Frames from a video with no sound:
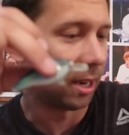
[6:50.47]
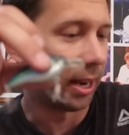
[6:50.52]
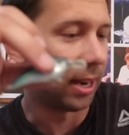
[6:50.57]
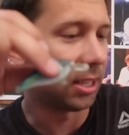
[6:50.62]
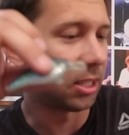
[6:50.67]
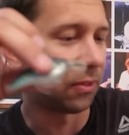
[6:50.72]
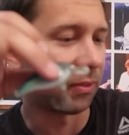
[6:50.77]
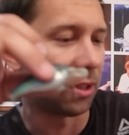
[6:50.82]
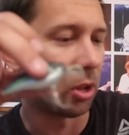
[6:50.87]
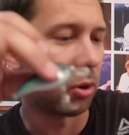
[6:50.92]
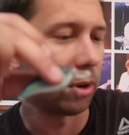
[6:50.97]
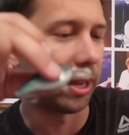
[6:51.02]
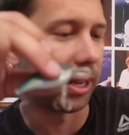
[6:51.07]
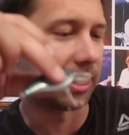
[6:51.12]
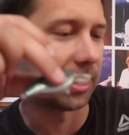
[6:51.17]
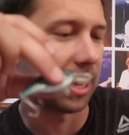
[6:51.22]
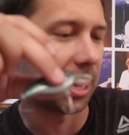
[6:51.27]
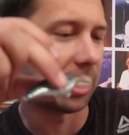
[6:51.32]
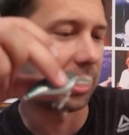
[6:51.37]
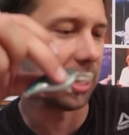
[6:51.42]
It is floating,
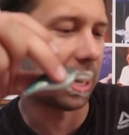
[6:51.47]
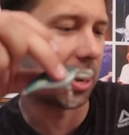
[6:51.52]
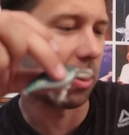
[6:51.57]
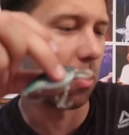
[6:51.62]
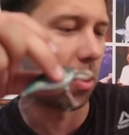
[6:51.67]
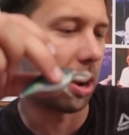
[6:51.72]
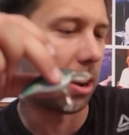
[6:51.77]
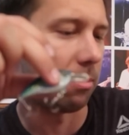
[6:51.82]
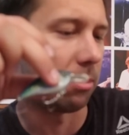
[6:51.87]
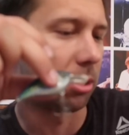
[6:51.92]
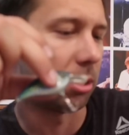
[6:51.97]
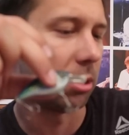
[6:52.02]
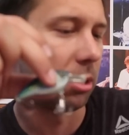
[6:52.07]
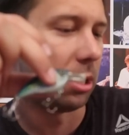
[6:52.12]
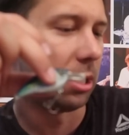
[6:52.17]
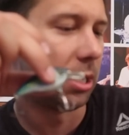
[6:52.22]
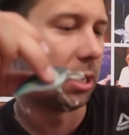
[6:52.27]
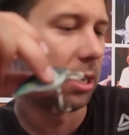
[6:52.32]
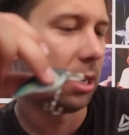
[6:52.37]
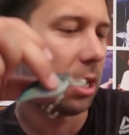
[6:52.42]
it's got a tight wobble.
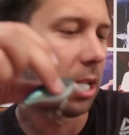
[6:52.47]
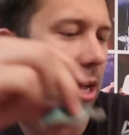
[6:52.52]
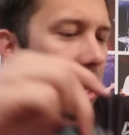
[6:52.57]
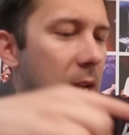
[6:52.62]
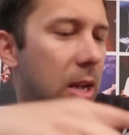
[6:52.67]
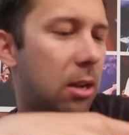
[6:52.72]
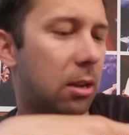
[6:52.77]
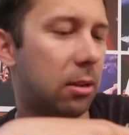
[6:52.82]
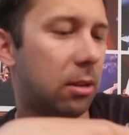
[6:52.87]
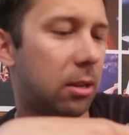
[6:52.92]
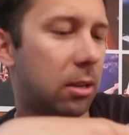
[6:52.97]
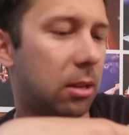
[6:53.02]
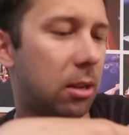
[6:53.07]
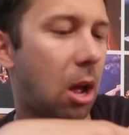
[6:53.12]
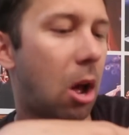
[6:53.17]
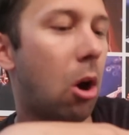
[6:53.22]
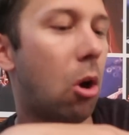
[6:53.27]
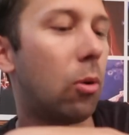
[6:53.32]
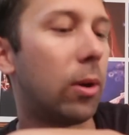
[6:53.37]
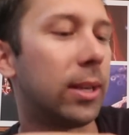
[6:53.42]

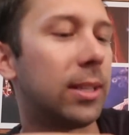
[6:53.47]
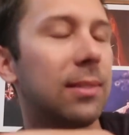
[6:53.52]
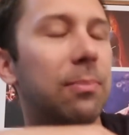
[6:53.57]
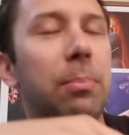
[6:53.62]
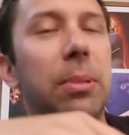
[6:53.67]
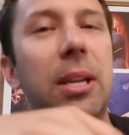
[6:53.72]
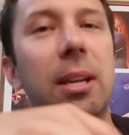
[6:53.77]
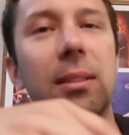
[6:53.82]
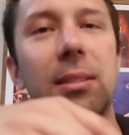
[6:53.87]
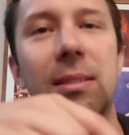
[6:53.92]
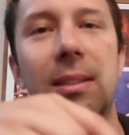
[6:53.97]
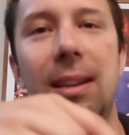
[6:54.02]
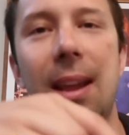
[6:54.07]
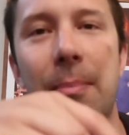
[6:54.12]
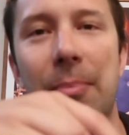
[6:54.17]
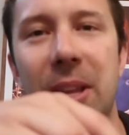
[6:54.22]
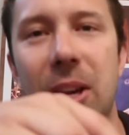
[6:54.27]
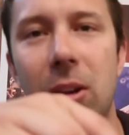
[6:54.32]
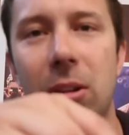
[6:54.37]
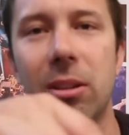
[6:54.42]
Oh, it's because of the
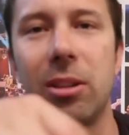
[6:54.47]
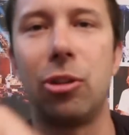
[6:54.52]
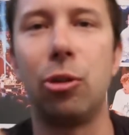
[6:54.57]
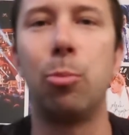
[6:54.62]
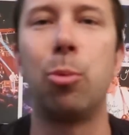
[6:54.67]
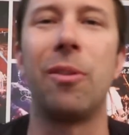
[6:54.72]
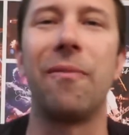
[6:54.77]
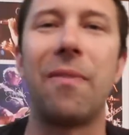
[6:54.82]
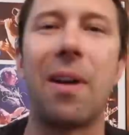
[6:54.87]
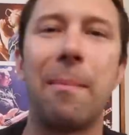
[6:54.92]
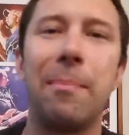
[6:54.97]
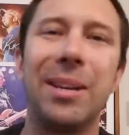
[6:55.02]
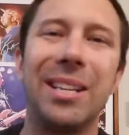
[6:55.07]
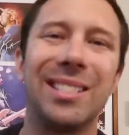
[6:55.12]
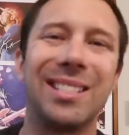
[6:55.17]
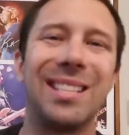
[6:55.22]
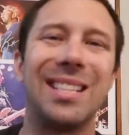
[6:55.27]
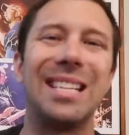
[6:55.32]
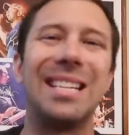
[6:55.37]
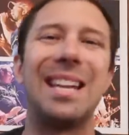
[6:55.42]
depth. They call it a 2.5
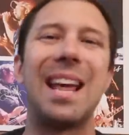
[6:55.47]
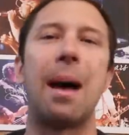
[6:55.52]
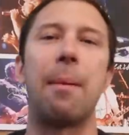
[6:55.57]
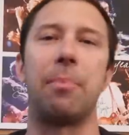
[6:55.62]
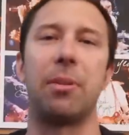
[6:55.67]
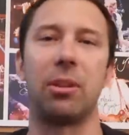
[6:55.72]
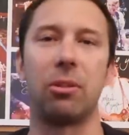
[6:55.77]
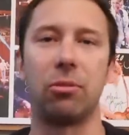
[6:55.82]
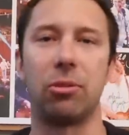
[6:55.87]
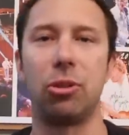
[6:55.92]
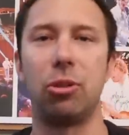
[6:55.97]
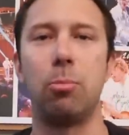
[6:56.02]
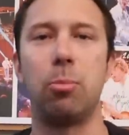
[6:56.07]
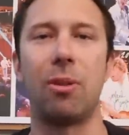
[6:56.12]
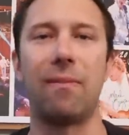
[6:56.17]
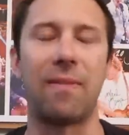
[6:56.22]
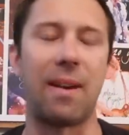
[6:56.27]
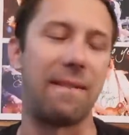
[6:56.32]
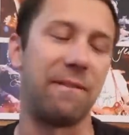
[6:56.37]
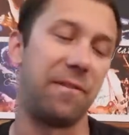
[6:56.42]
because of the depth. It goes
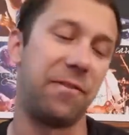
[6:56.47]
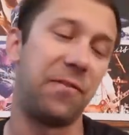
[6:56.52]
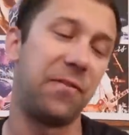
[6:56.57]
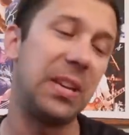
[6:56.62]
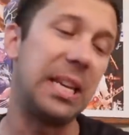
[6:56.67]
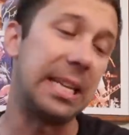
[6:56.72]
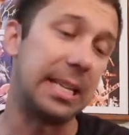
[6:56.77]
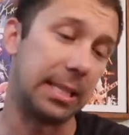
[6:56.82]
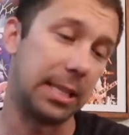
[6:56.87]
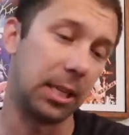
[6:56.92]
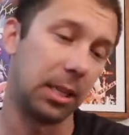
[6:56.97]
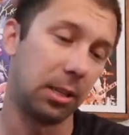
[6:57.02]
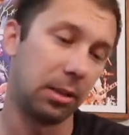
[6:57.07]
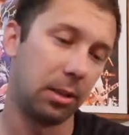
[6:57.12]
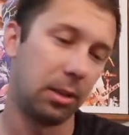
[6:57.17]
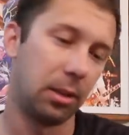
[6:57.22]
2.5 feet.